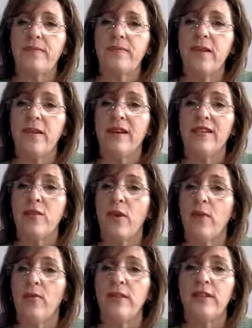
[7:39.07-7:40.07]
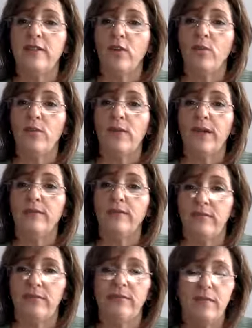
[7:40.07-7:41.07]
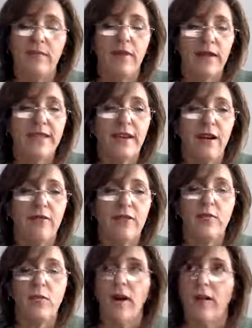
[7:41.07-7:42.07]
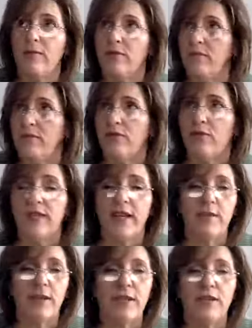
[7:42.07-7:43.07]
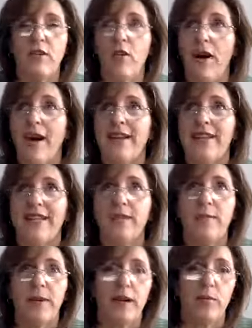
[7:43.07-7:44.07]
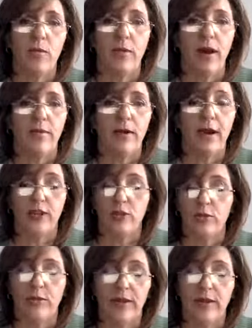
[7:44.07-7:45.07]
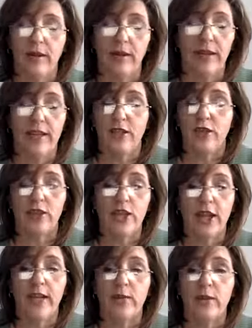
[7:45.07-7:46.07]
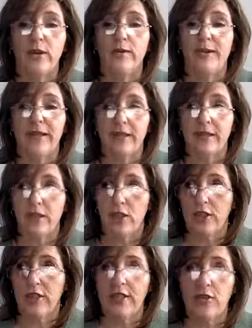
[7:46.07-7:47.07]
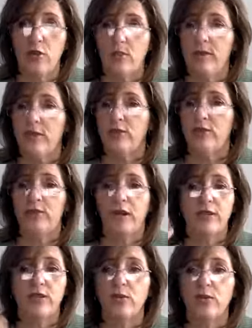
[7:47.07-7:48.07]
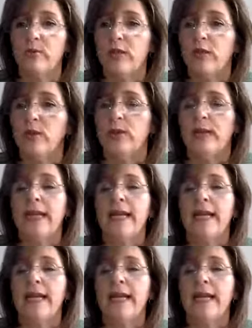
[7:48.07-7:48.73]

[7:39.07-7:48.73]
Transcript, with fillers: yeah, so I, you know, like myself as well, before 10 months ago, I didn't pick up a Bible. I actually picked it up last year in January because Jesus told me to, God told me to.